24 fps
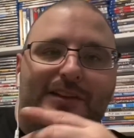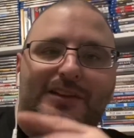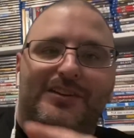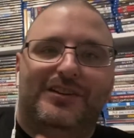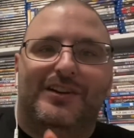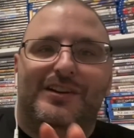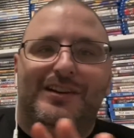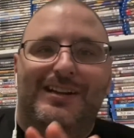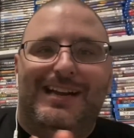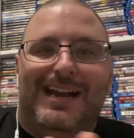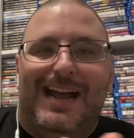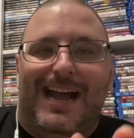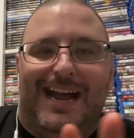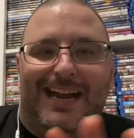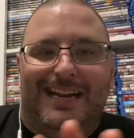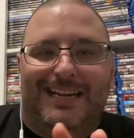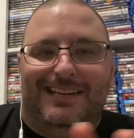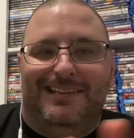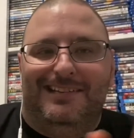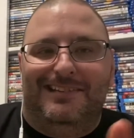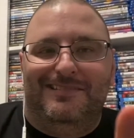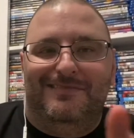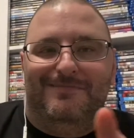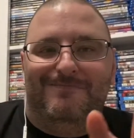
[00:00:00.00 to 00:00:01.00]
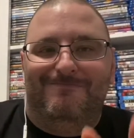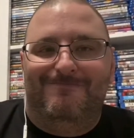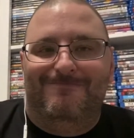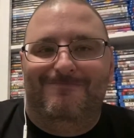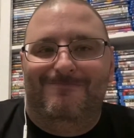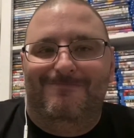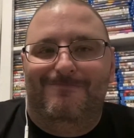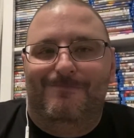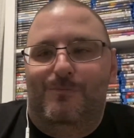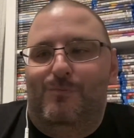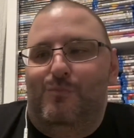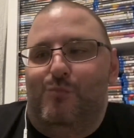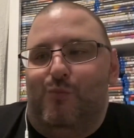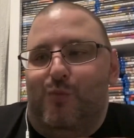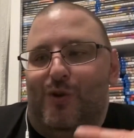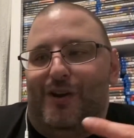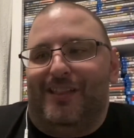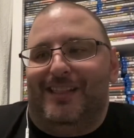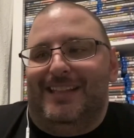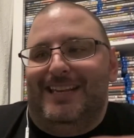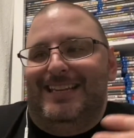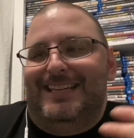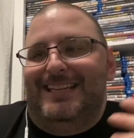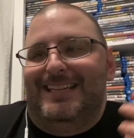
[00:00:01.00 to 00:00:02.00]
are not
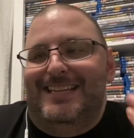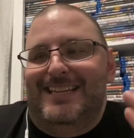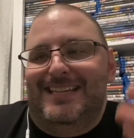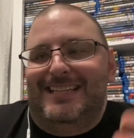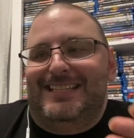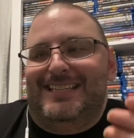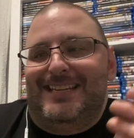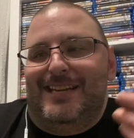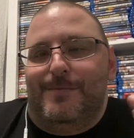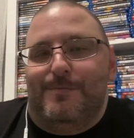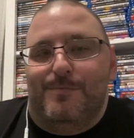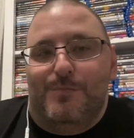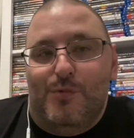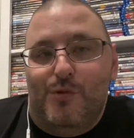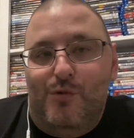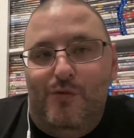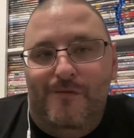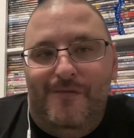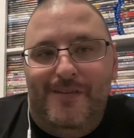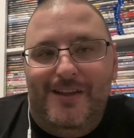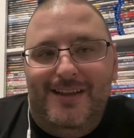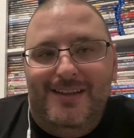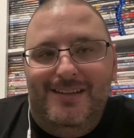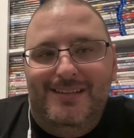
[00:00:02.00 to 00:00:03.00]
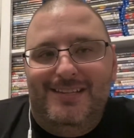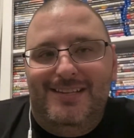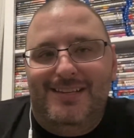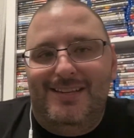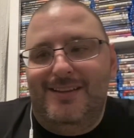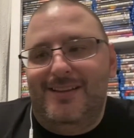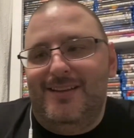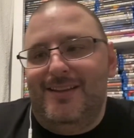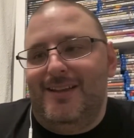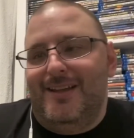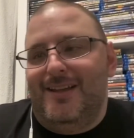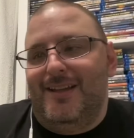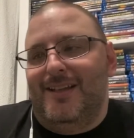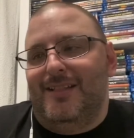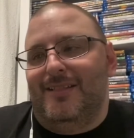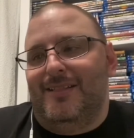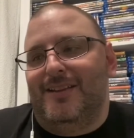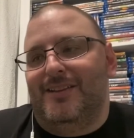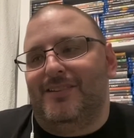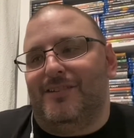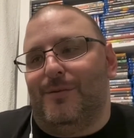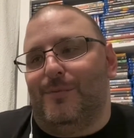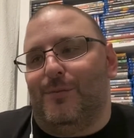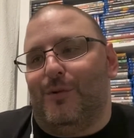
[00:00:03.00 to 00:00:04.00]
really Disney movies.
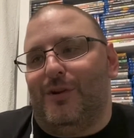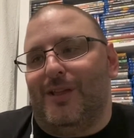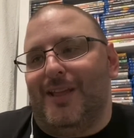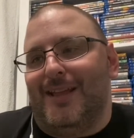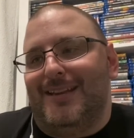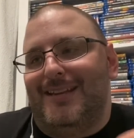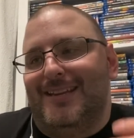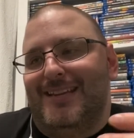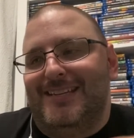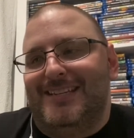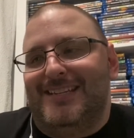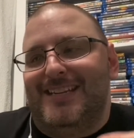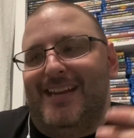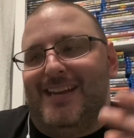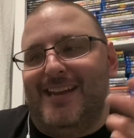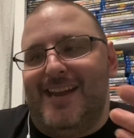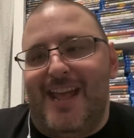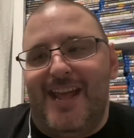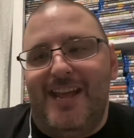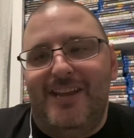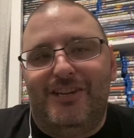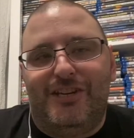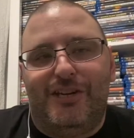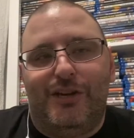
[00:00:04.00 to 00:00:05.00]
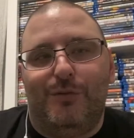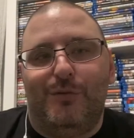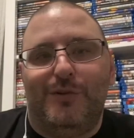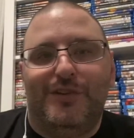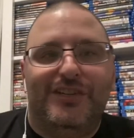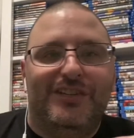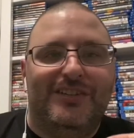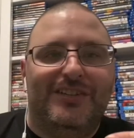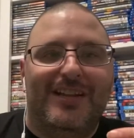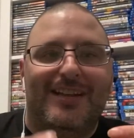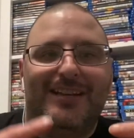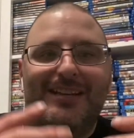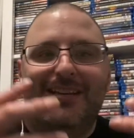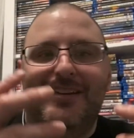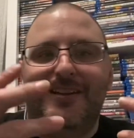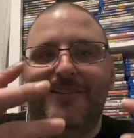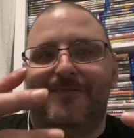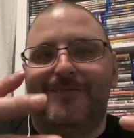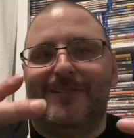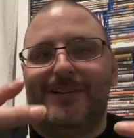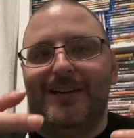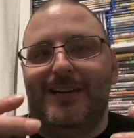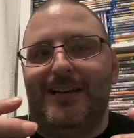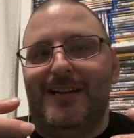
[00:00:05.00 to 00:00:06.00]
These are more like DisneyNature, which is a
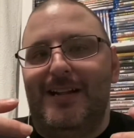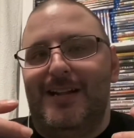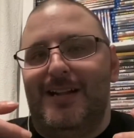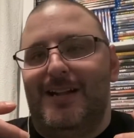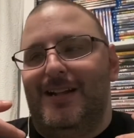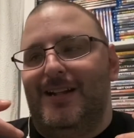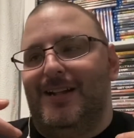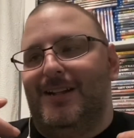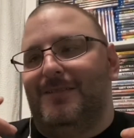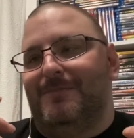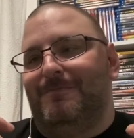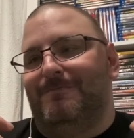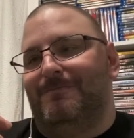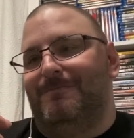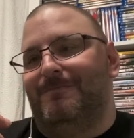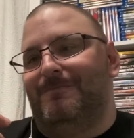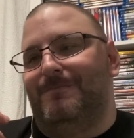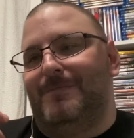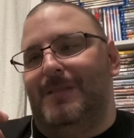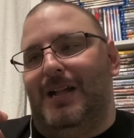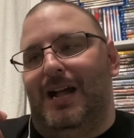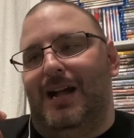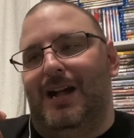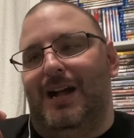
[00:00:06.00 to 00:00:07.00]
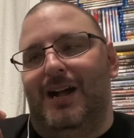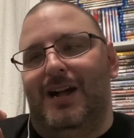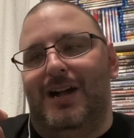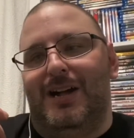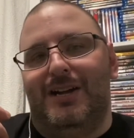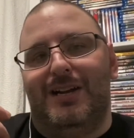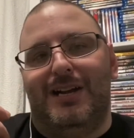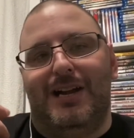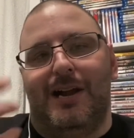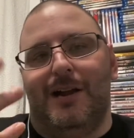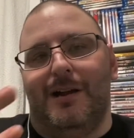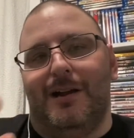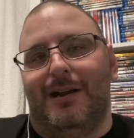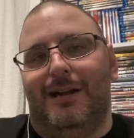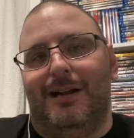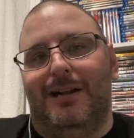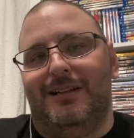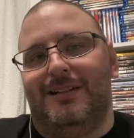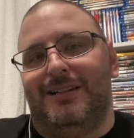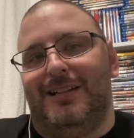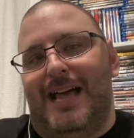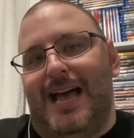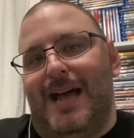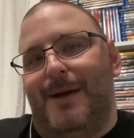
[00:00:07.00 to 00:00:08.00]
different
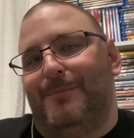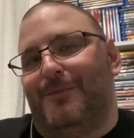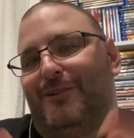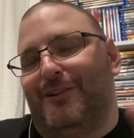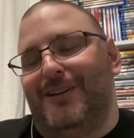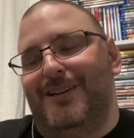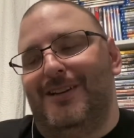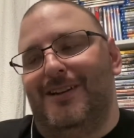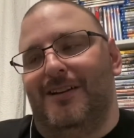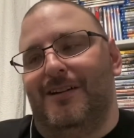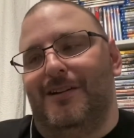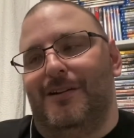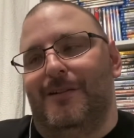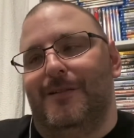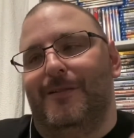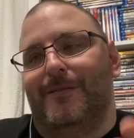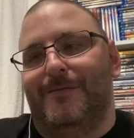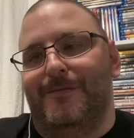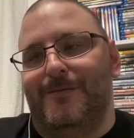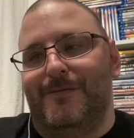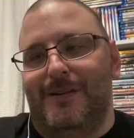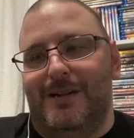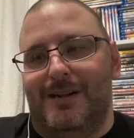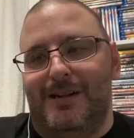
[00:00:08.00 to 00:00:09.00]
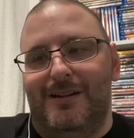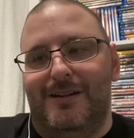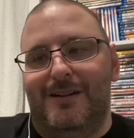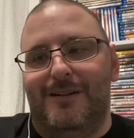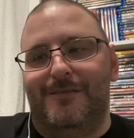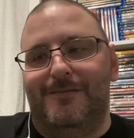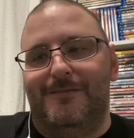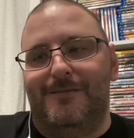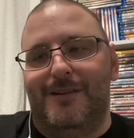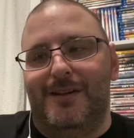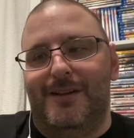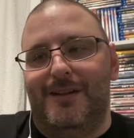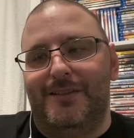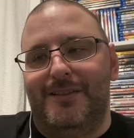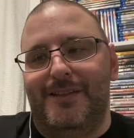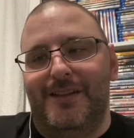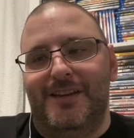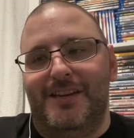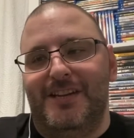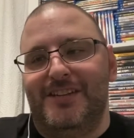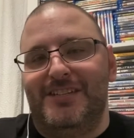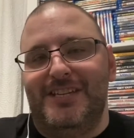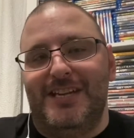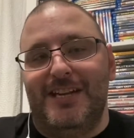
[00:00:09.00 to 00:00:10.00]
conglomerate of the
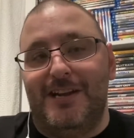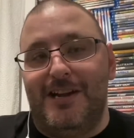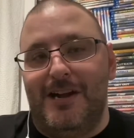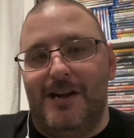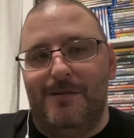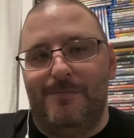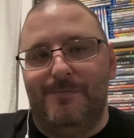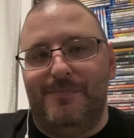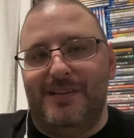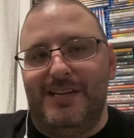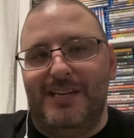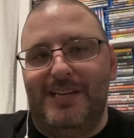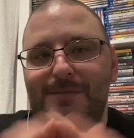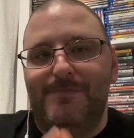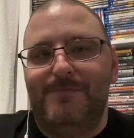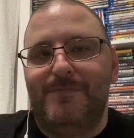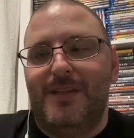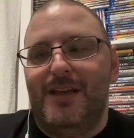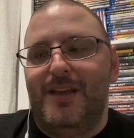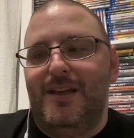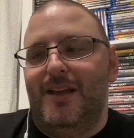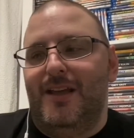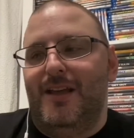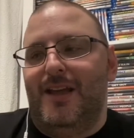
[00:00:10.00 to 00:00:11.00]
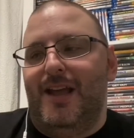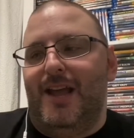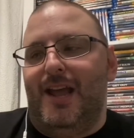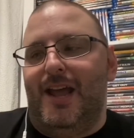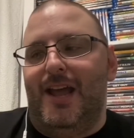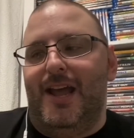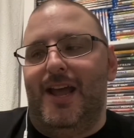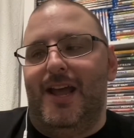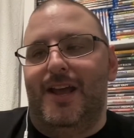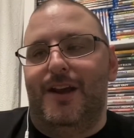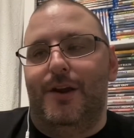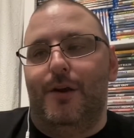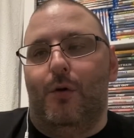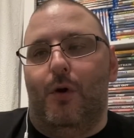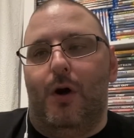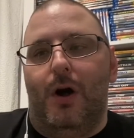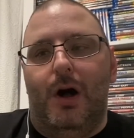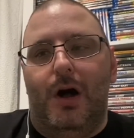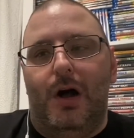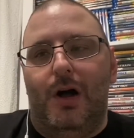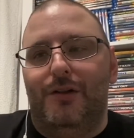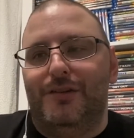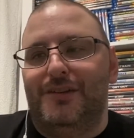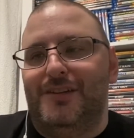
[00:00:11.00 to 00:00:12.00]
Disney company. And
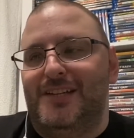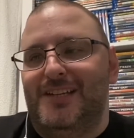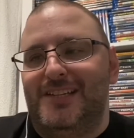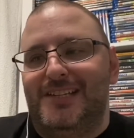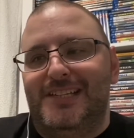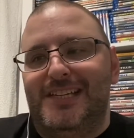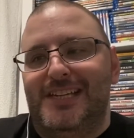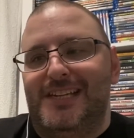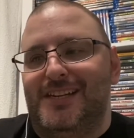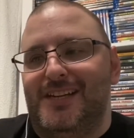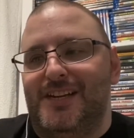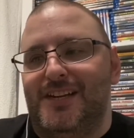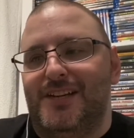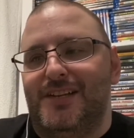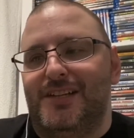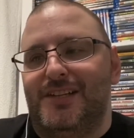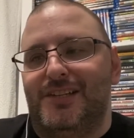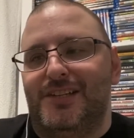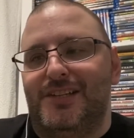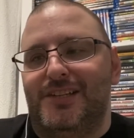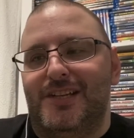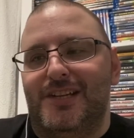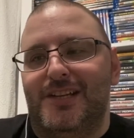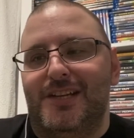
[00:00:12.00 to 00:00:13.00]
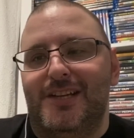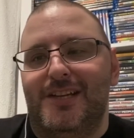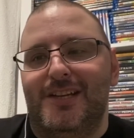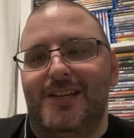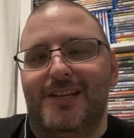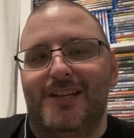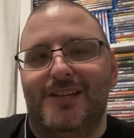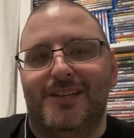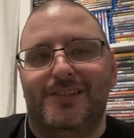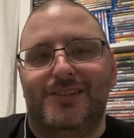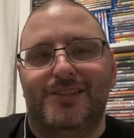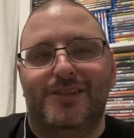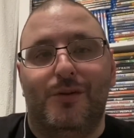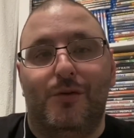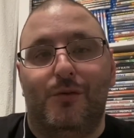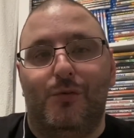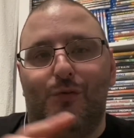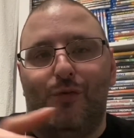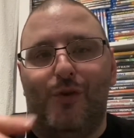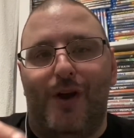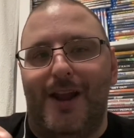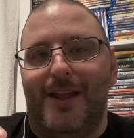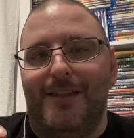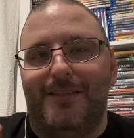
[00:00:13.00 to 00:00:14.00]
all Disney does is
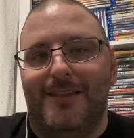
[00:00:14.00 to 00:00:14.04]
write the